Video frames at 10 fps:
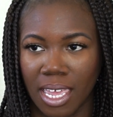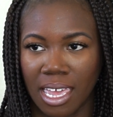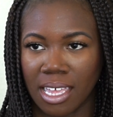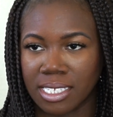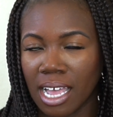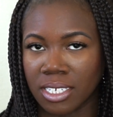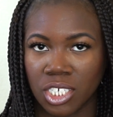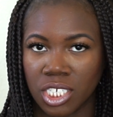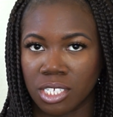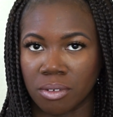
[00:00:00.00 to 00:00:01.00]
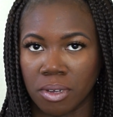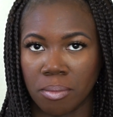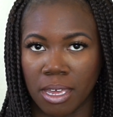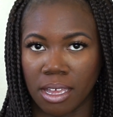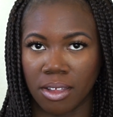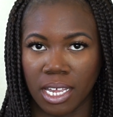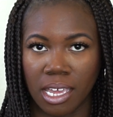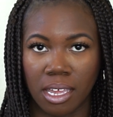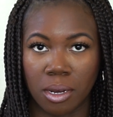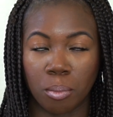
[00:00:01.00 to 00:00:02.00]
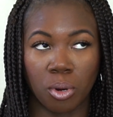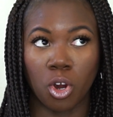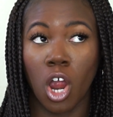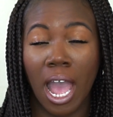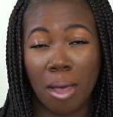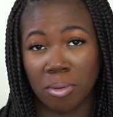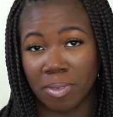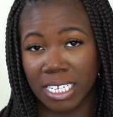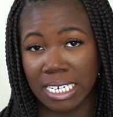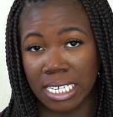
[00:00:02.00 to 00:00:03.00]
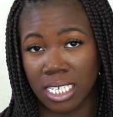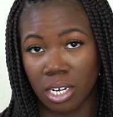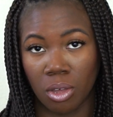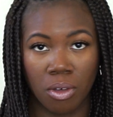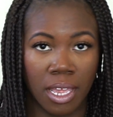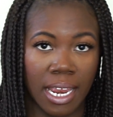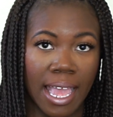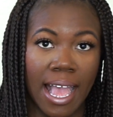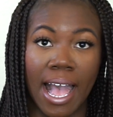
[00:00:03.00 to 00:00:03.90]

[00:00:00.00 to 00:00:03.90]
And Tasha's just a rebound and probably doesn't know it.